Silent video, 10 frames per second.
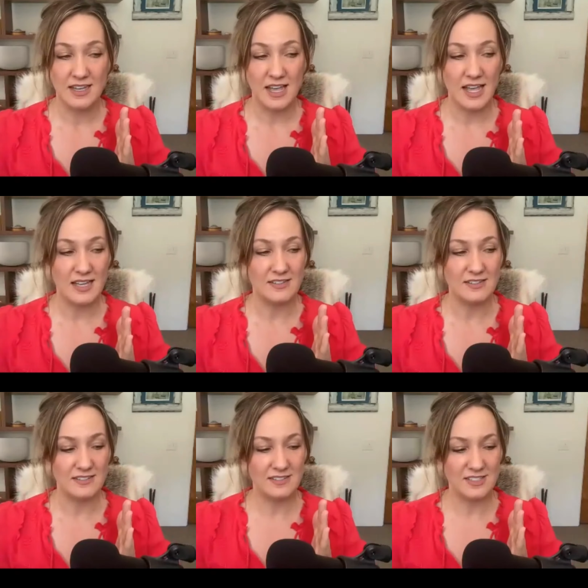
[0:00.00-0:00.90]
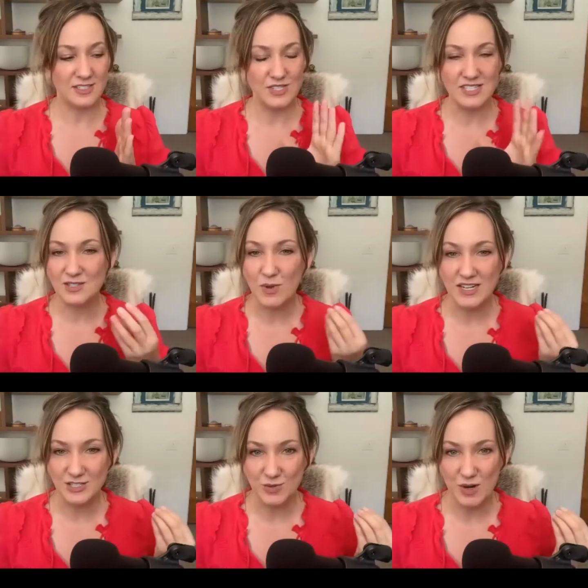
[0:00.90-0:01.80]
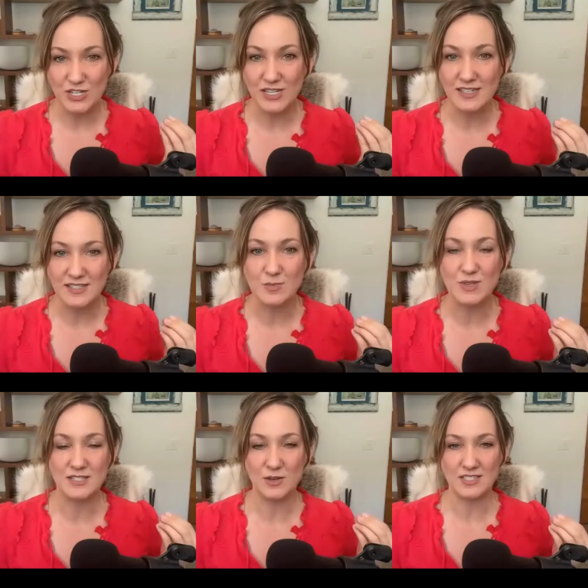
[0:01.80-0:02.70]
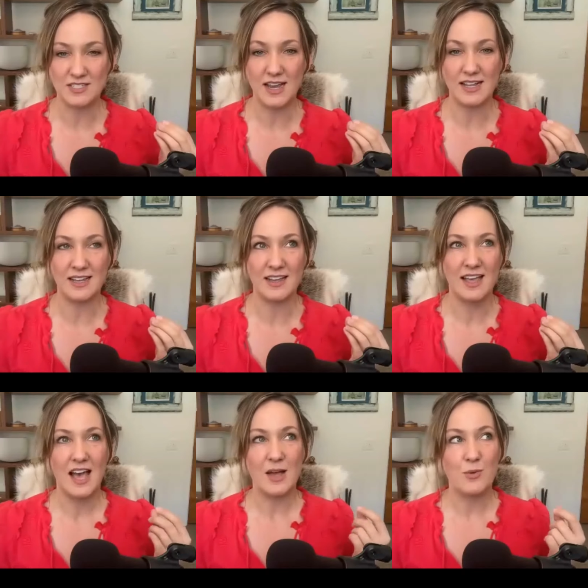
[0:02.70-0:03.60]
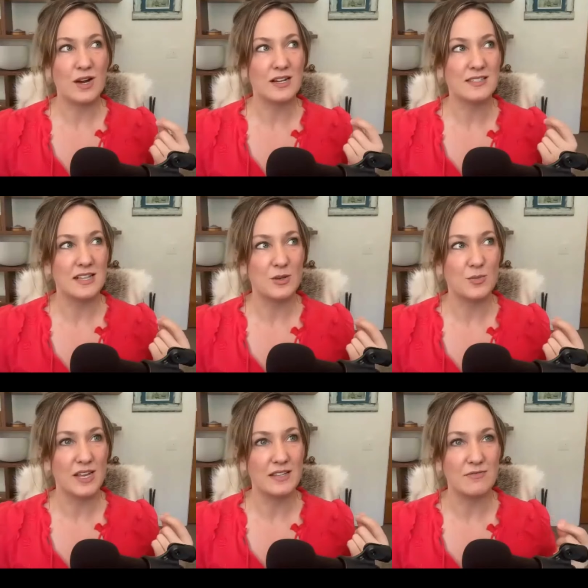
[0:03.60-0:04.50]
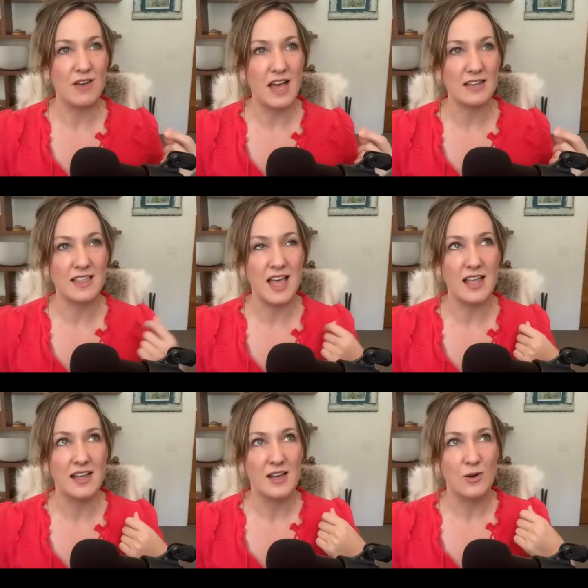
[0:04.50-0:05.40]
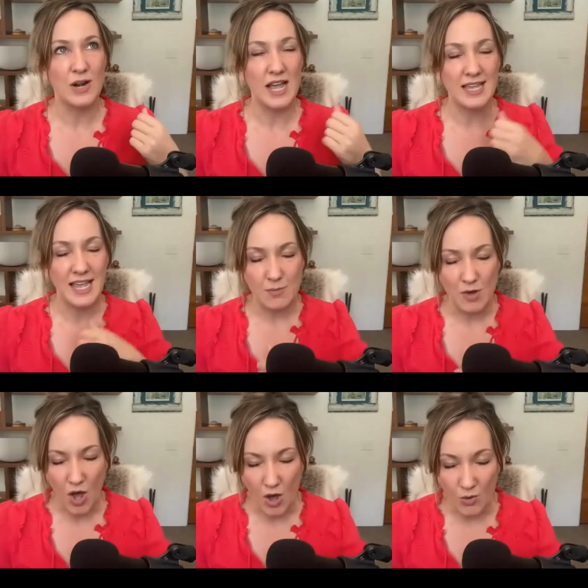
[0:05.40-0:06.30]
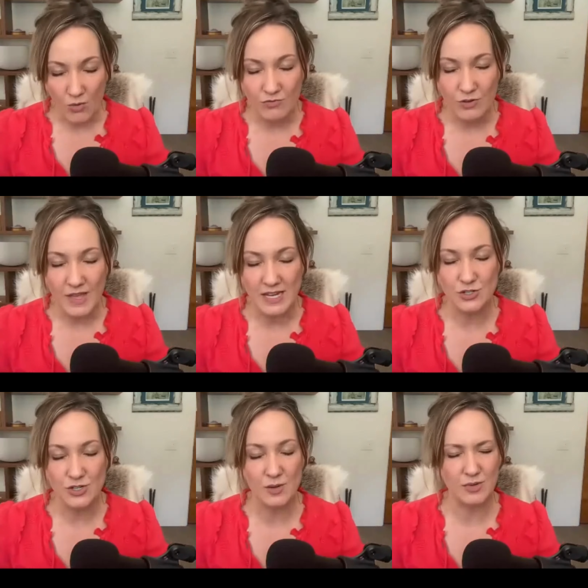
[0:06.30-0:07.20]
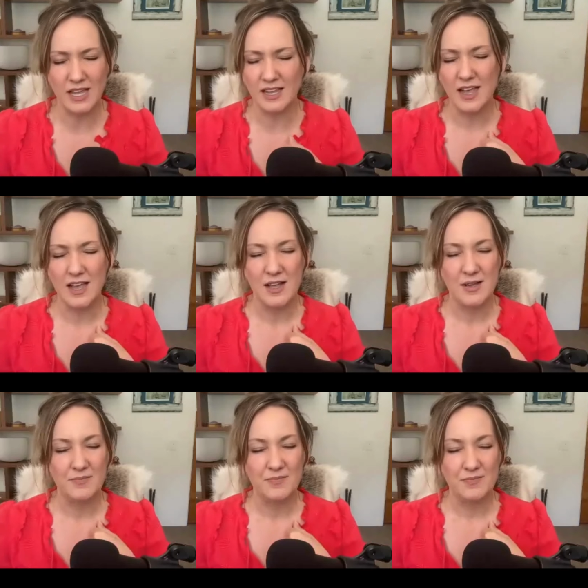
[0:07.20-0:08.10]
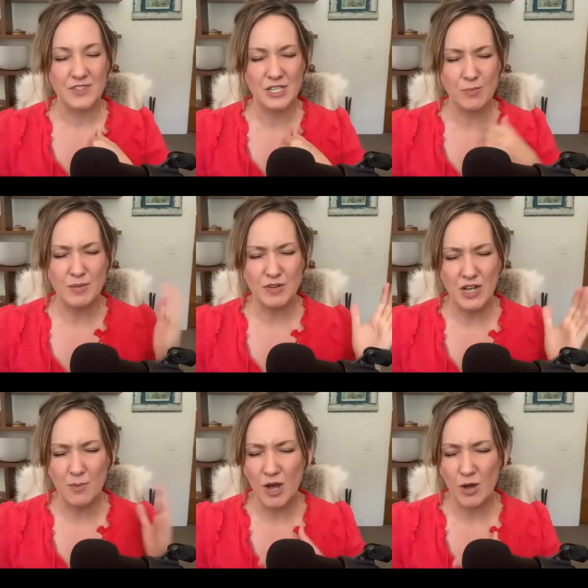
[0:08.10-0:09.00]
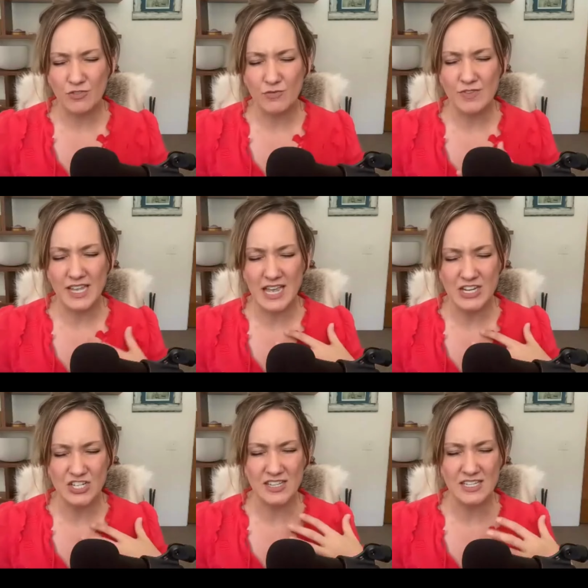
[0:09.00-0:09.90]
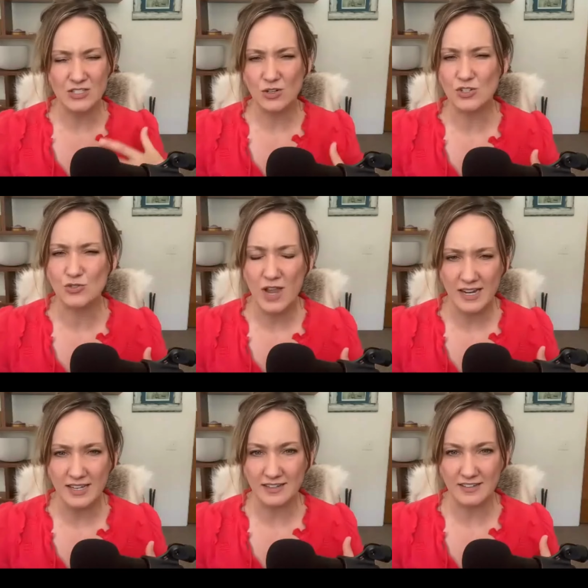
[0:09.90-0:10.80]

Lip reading: And so this is why disruption gets to be so exciting. I want to celebrate the fact that when I came home from that trip, like some people come home from vacation and they sort of dread it.